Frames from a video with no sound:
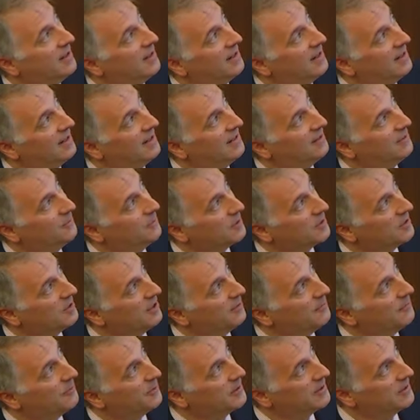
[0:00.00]
uh,
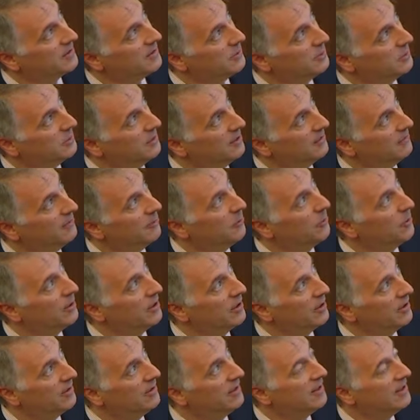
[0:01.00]
recovering to a level
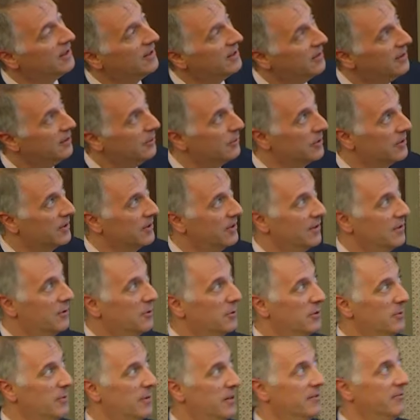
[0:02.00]
where they're within a
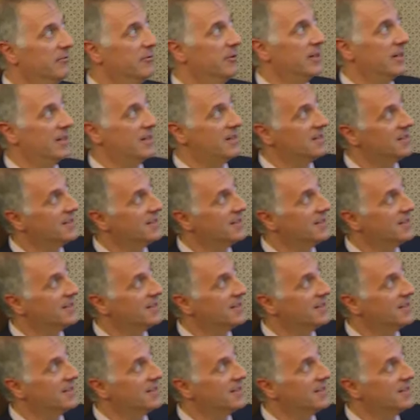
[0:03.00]
normative range.